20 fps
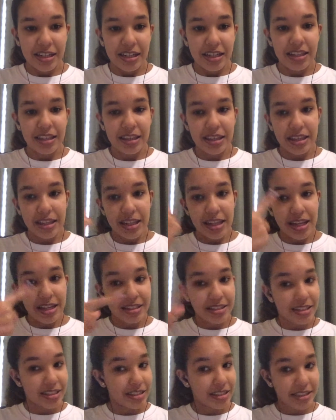
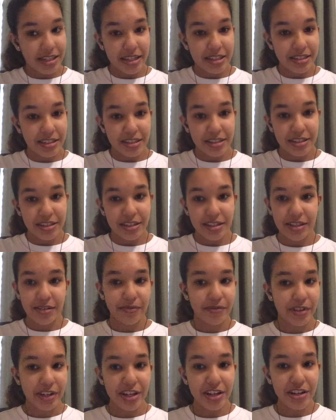let us get into the
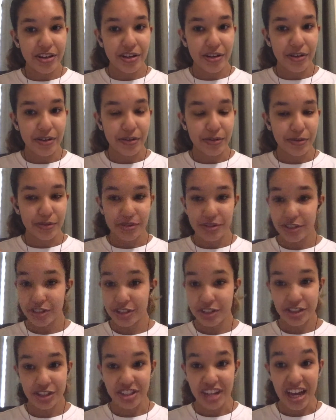video,
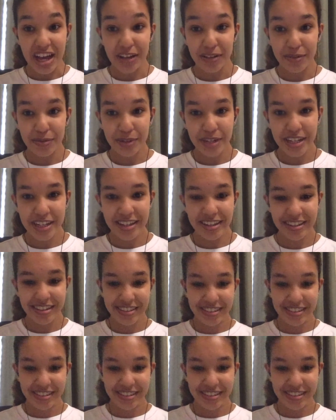shall we?